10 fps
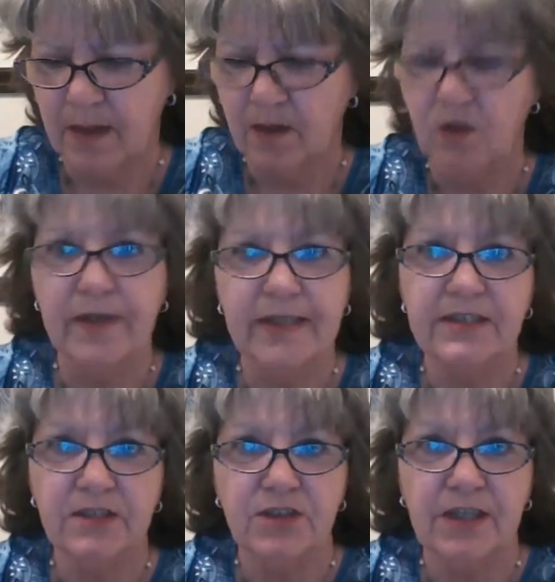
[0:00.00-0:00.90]

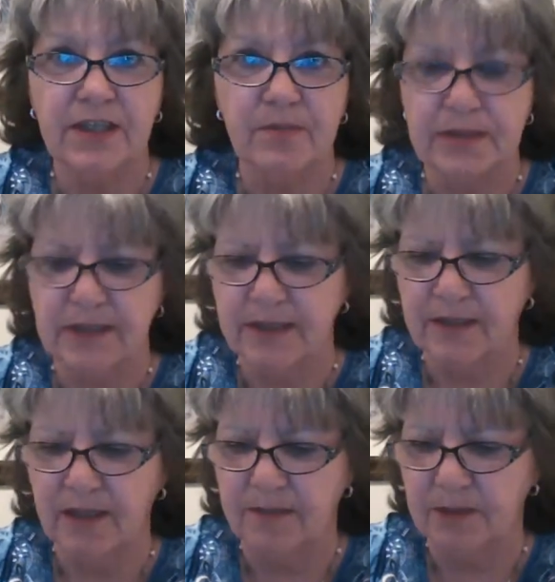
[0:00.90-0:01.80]
Oriental gentleman. I,
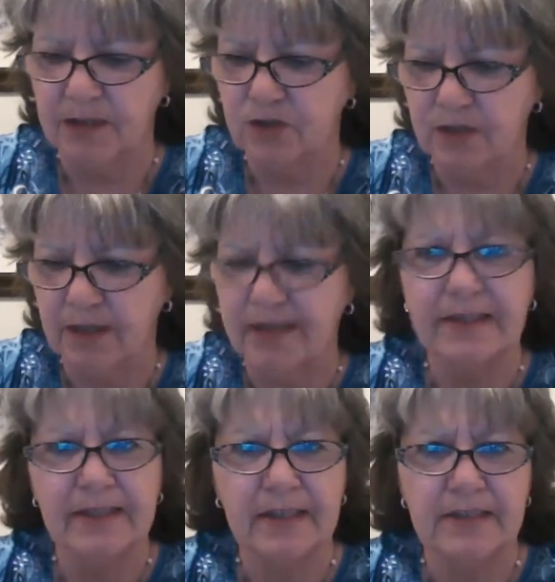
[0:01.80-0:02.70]
am not sure. I
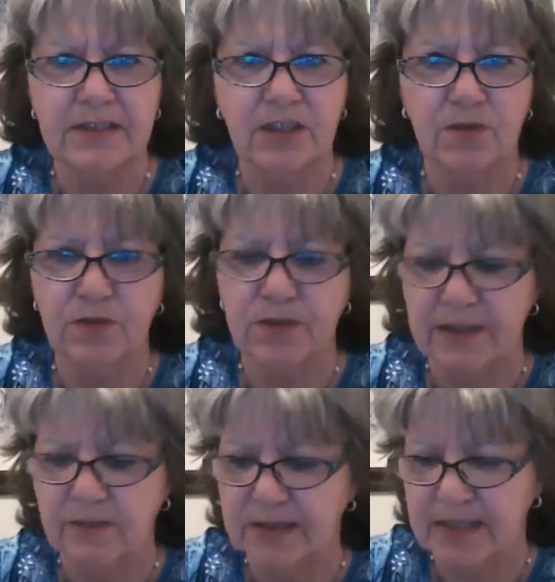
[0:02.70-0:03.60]
think he's the owner
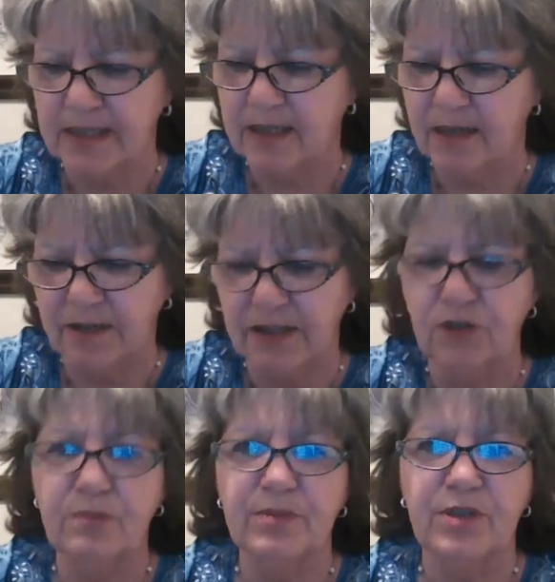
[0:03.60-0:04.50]
that was there, and they'd
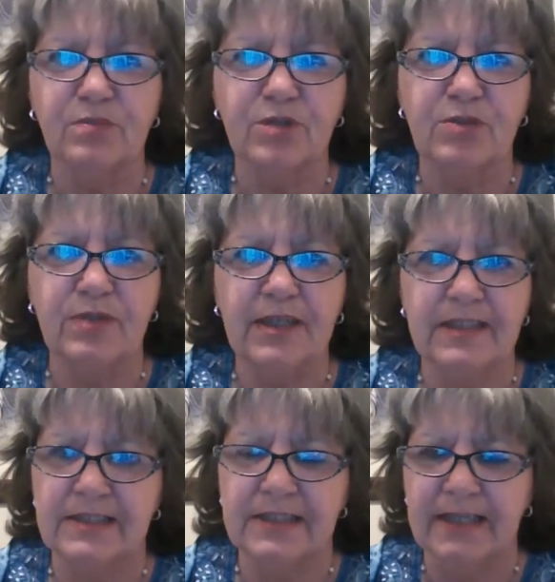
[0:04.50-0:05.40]
only been open two
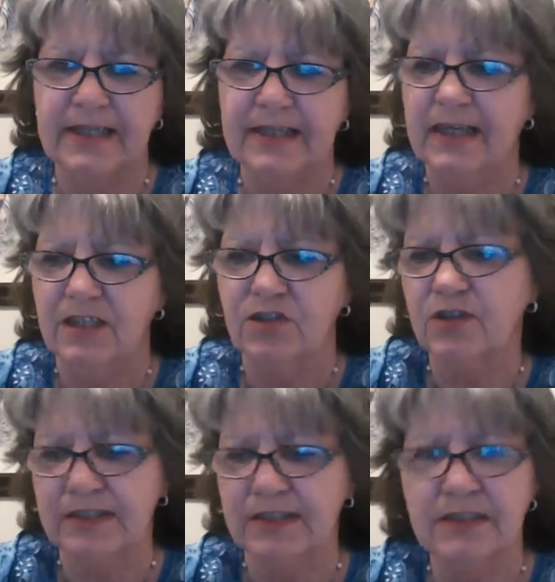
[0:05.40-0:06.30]
days. So
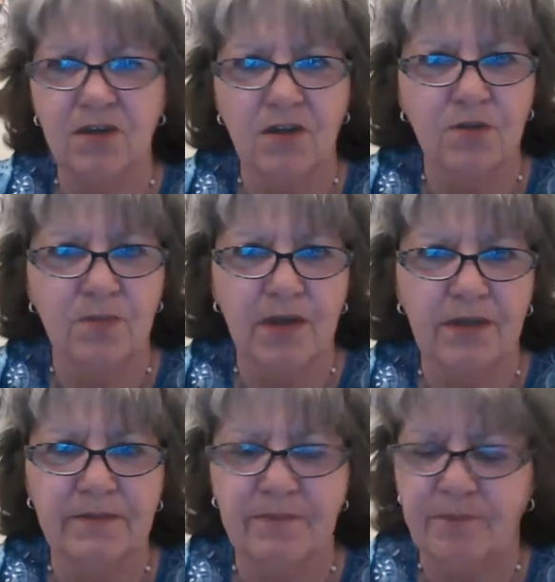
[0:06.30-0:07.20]
this Dollar
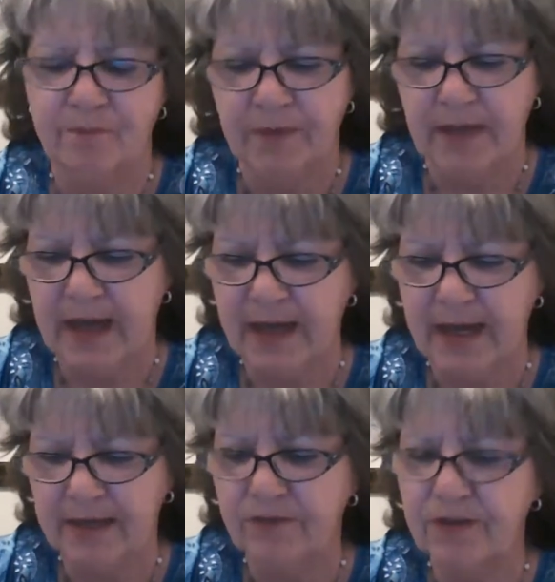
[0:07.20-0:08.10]
Mart
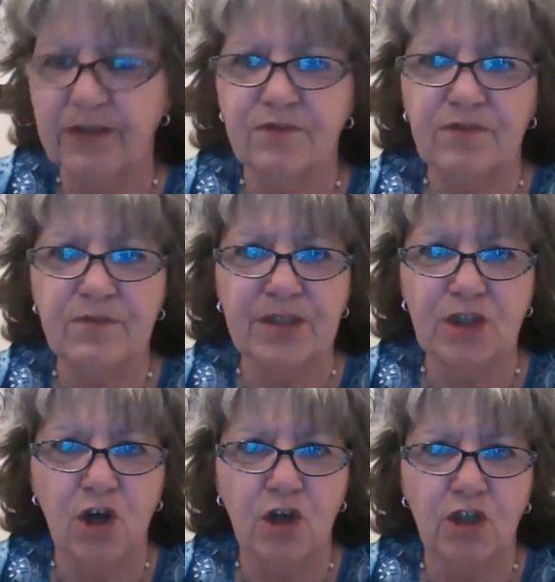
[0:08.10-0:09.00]
had everything from a
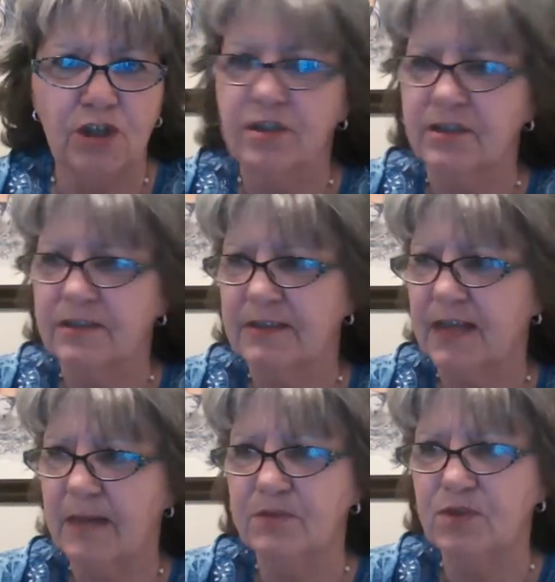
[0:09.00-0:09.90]
dollar
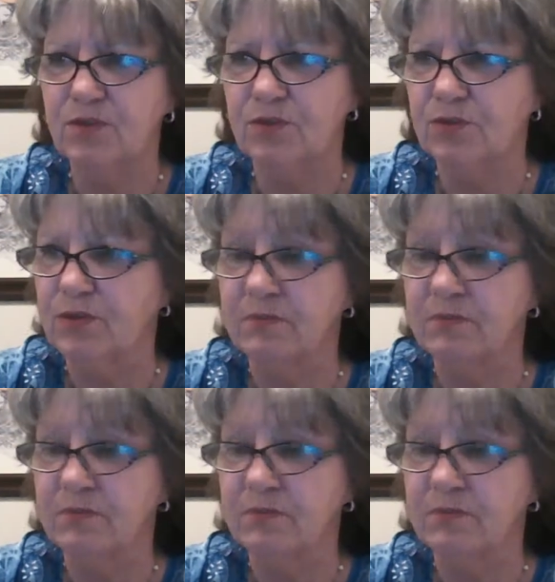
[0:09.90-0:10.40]
up to